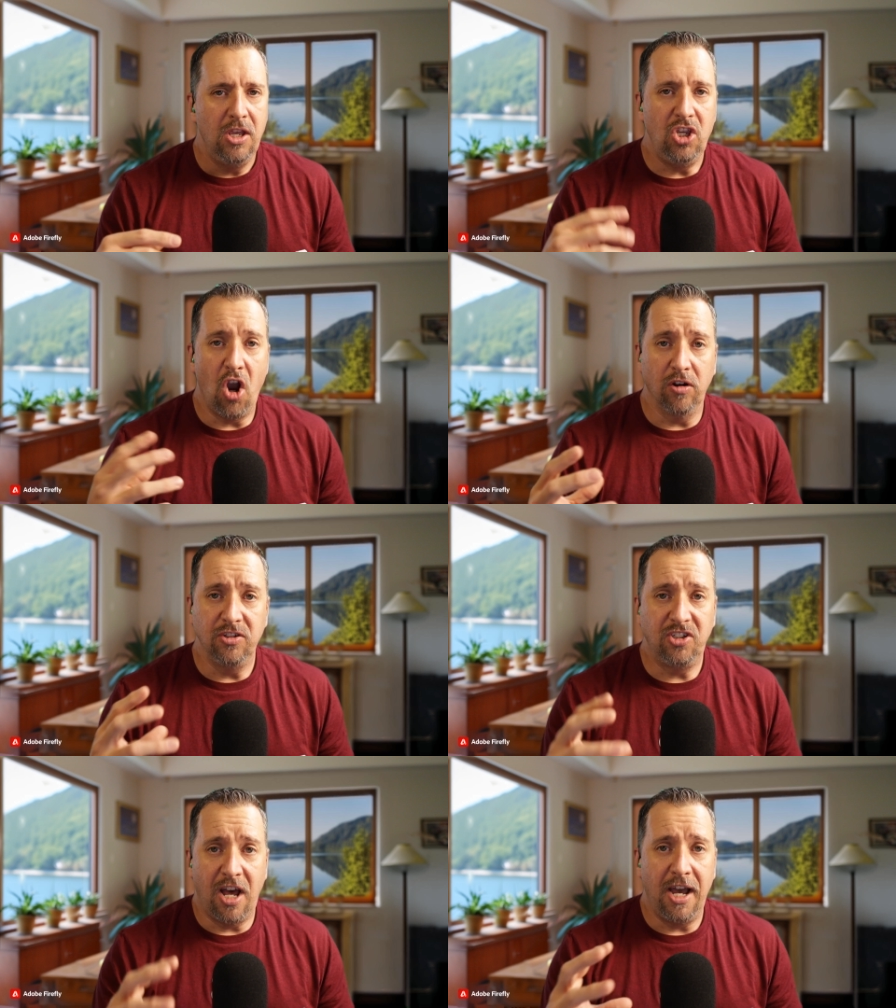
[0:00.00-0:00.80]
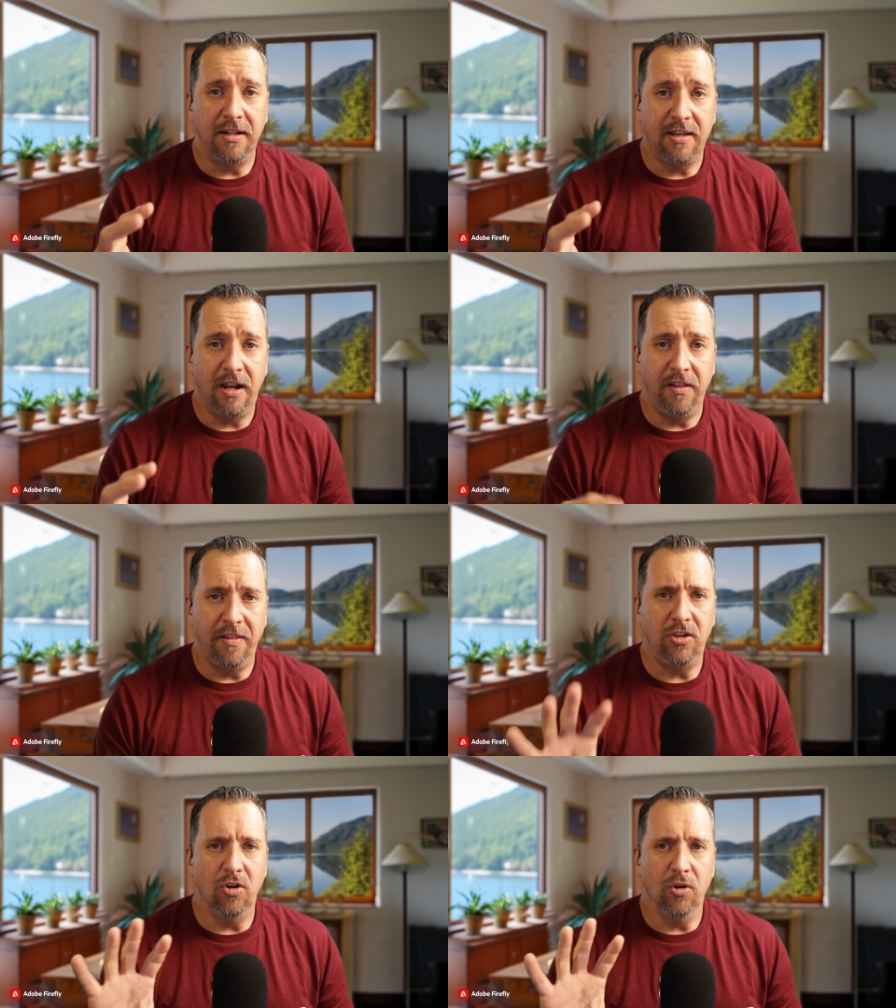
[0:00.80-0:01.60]
yard sign kind of thing,
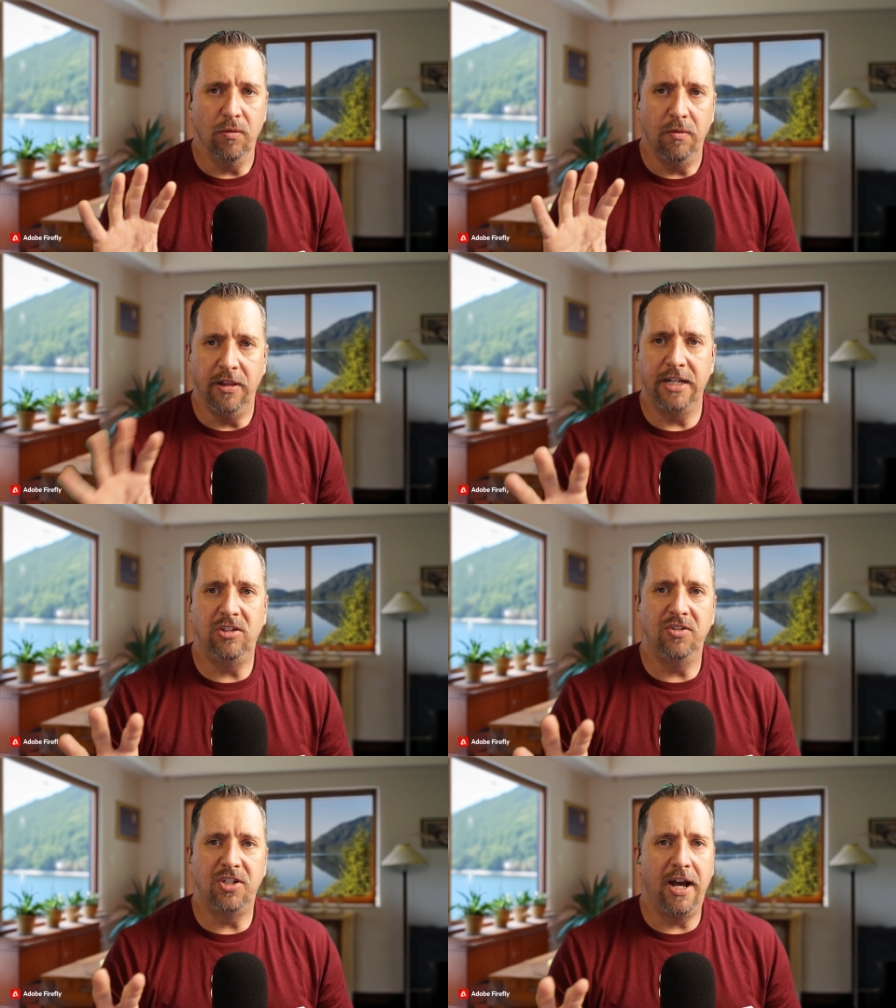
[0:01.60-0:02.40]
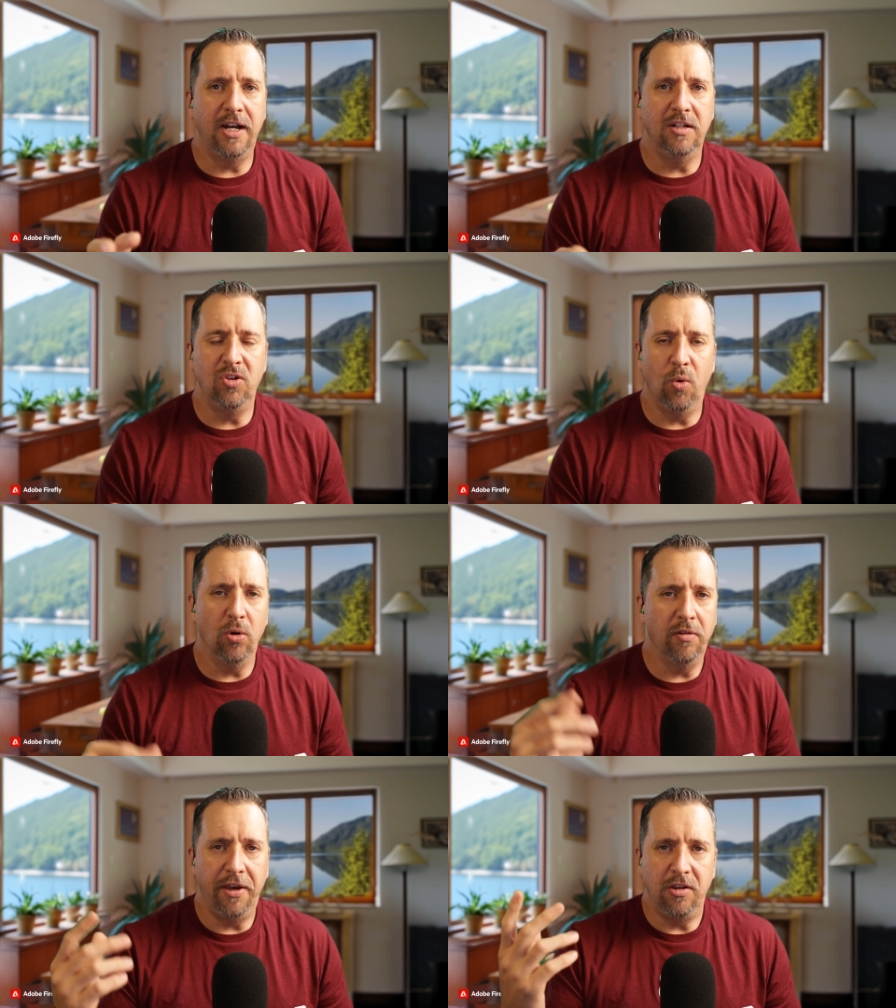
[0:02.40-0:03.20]
like your election signs
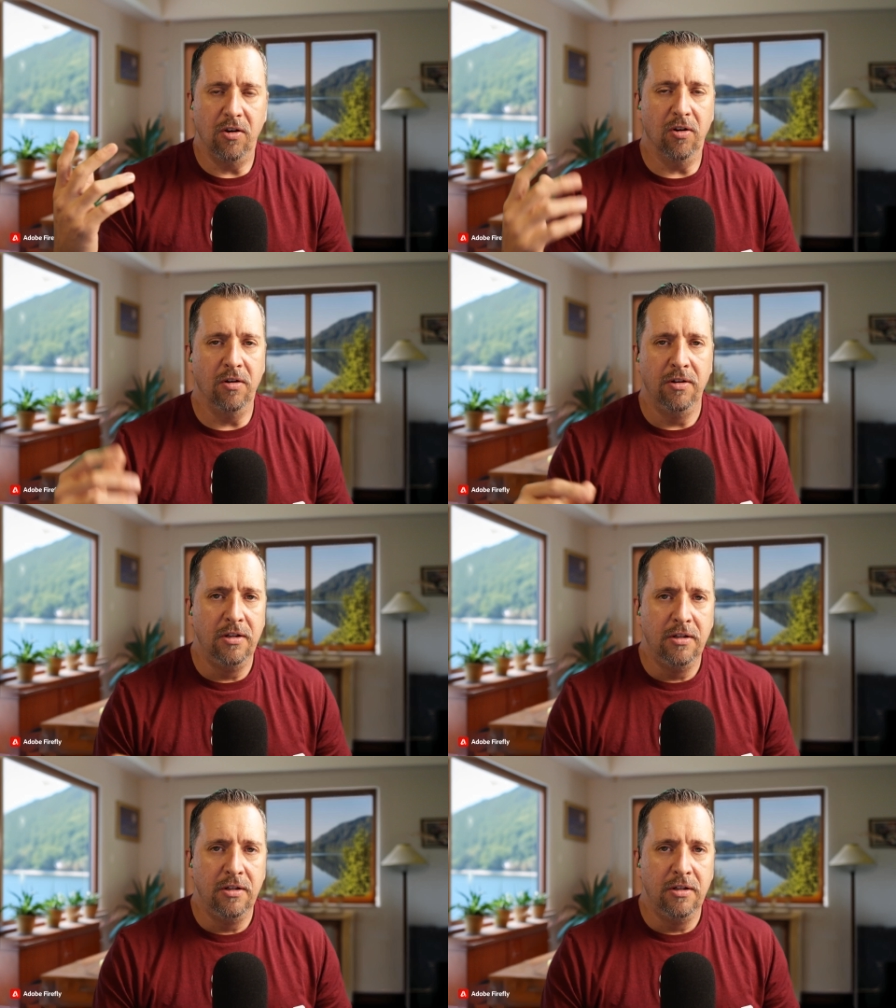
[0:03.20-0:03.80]
or like your,